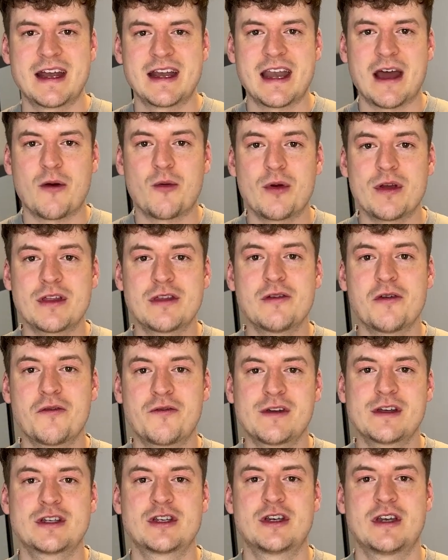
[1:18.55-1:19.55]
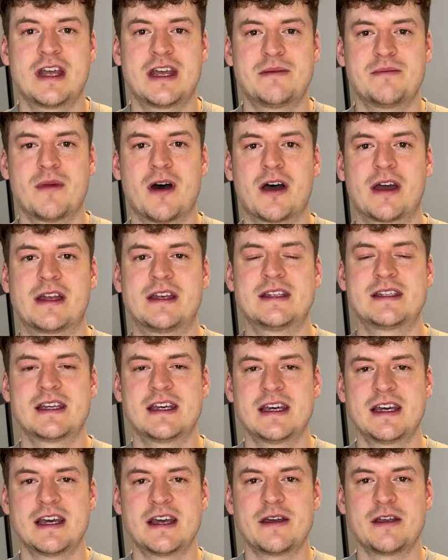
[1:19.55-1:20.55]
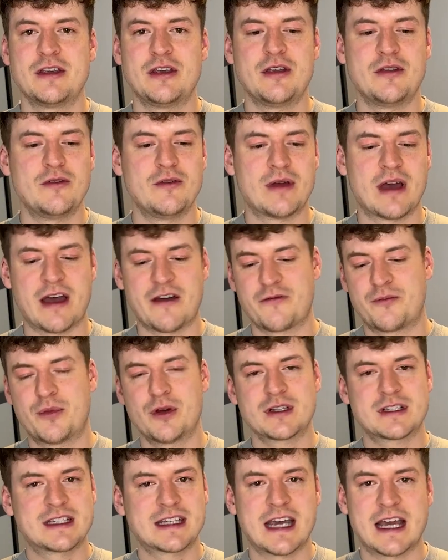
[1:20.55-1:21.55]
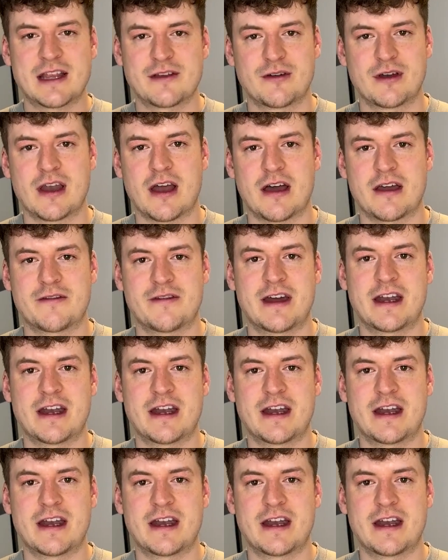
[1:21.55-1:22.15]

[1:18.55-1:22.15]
Now with your vision in mind, you have put together a life.